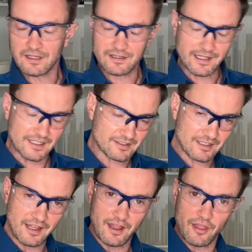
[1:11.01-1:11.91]
That's
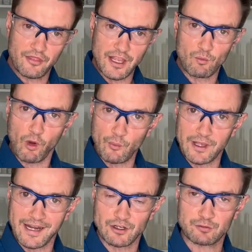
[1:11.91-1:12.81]
thing one we
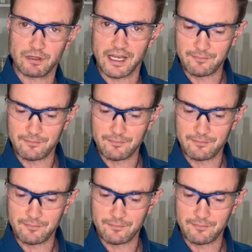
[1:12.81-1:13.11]
got to explain.